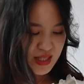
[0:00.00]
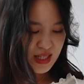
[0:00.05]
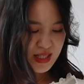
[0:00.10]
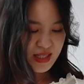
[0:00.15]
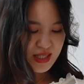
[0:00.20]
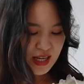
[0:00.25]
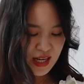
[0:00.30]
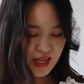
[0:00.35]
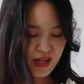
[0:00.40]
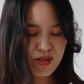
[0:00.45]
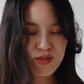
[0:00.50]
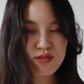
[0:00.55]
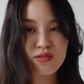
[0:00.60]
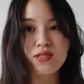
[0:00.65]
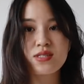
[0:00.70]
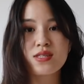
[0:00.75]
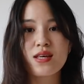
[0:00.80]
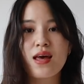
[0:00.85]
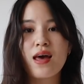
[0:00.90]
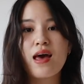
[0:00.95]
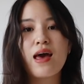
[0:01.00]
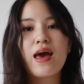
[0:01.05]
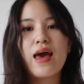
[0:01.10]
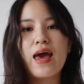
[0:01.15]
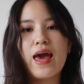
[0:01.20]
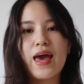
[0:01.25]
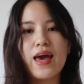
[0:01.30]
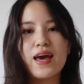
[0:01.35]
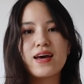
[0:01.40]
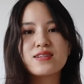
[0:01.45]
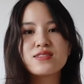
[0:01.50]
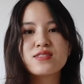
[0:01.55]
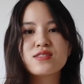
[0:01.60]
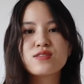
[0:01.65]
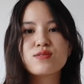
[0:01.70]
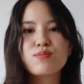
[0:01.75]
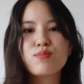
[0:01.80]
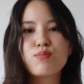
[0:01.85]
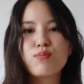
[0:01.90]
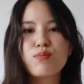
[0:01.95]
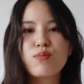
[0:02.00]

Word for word: details, and